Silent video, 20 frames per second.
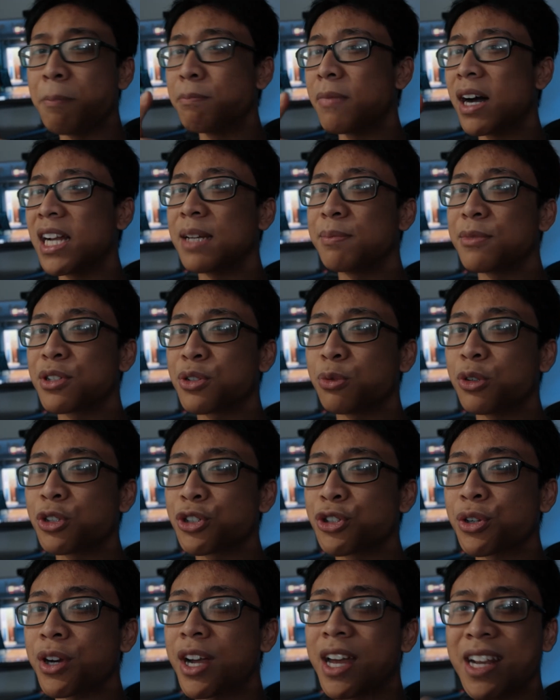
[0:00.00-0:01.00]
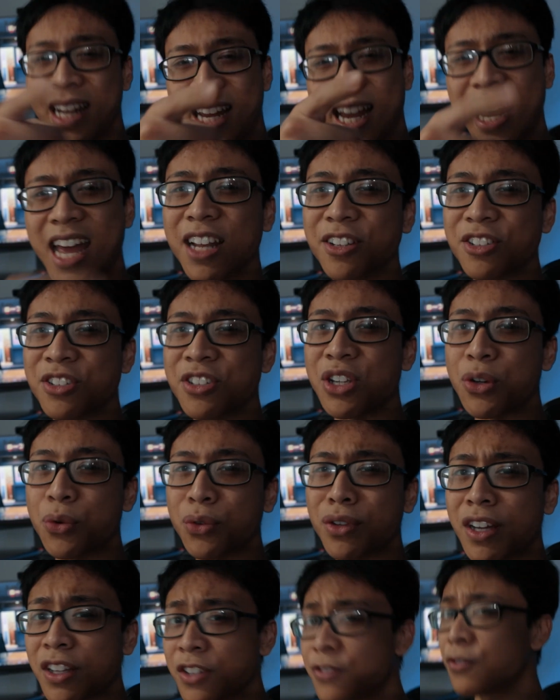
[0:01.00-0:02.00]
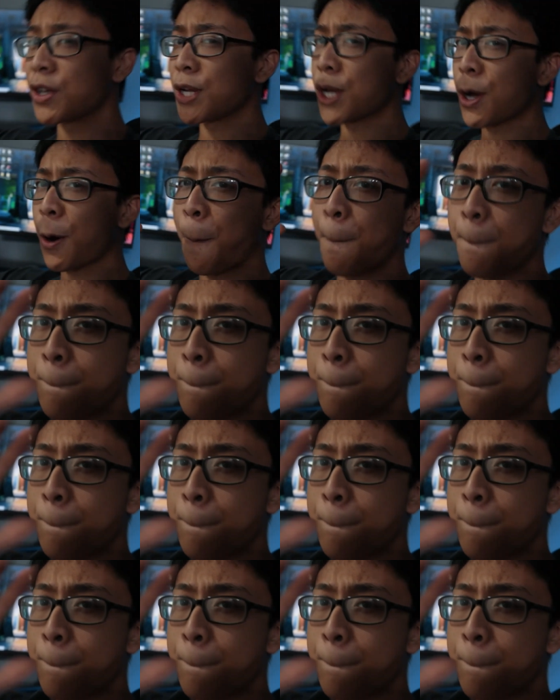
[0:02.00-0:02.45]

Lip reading: My name is Will Tran, and I'll see you in the next video.